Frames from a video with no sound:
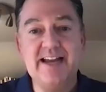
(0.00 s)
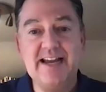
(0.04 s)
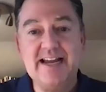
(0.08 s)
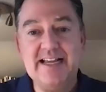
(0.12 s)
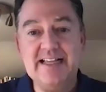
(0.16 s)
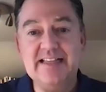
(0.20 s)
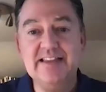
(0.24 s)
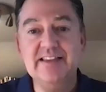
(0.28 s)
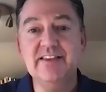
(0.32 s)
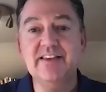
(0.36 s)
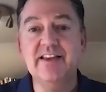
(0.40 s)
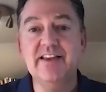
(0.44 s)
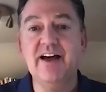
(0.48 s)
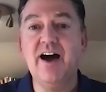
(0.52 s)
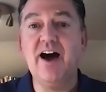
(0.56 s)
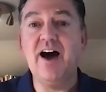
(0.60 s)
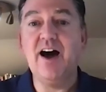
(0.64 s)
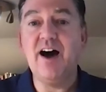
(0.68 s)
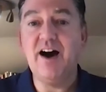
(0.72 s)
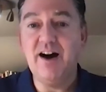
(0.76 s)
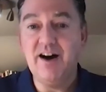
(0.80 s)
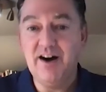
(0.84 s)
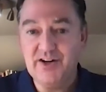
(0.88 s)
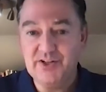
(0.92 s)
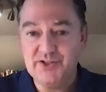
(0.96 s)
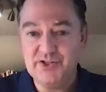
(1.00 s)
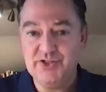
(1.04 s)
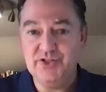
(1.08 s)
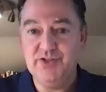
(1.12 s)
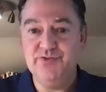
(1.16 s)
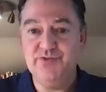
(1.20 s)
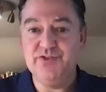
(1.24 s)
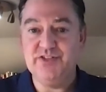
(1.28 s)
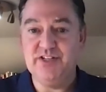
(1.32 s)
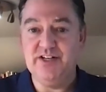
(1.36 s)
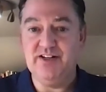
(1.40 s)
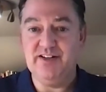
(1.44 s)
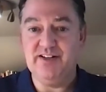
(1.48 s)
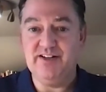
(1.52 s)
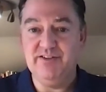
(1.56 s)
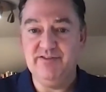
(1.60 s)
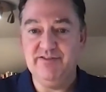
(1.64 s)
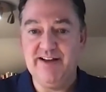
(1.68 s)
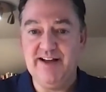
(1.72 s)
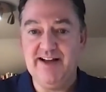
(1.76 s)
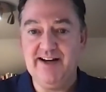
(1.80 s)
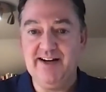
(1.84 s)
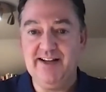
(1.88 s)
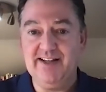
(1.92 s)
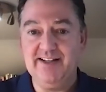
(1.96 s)
in the heart of Silicon
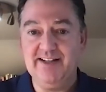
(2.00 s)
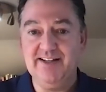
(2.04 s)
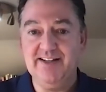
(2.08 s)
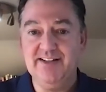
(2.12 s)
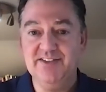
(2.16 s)
Valley.